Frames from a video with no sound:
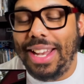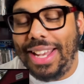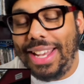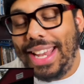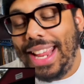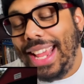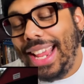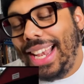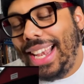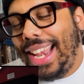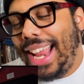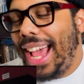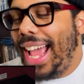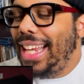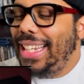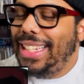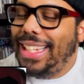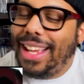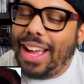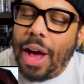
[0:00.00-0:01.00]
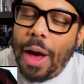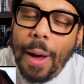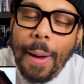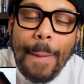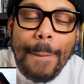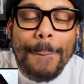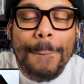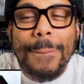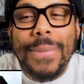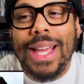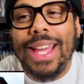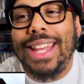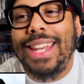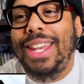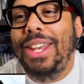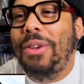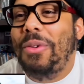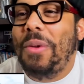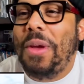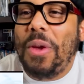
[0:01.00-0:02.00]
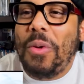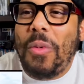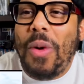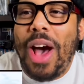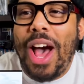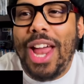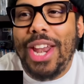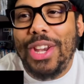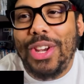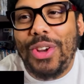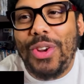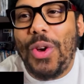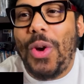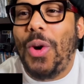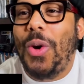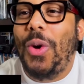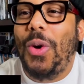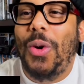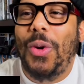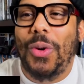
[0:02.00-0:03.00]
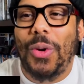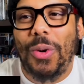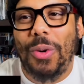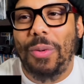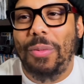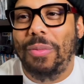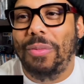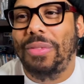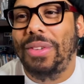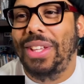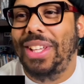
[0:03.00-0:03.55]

Daylight come and we want to go home.